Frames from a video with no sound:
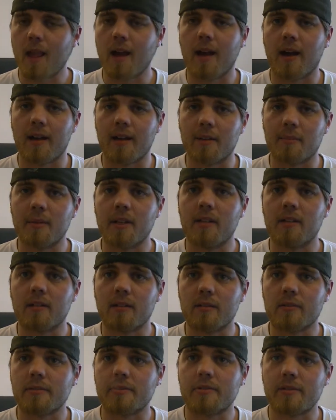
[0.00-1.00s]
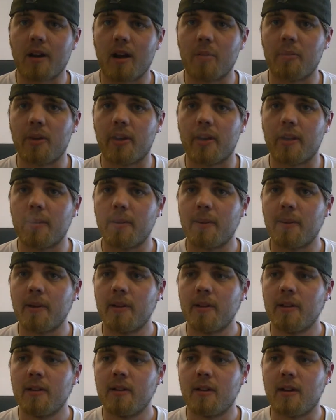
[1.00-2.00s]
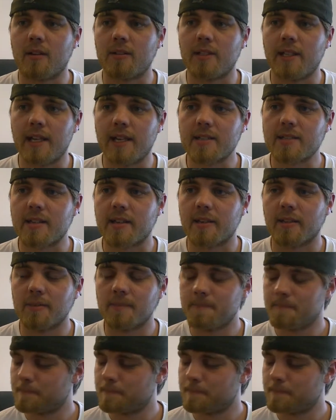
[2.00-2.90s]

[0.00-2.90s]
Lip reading: I am getting a little strawberry on the exhale.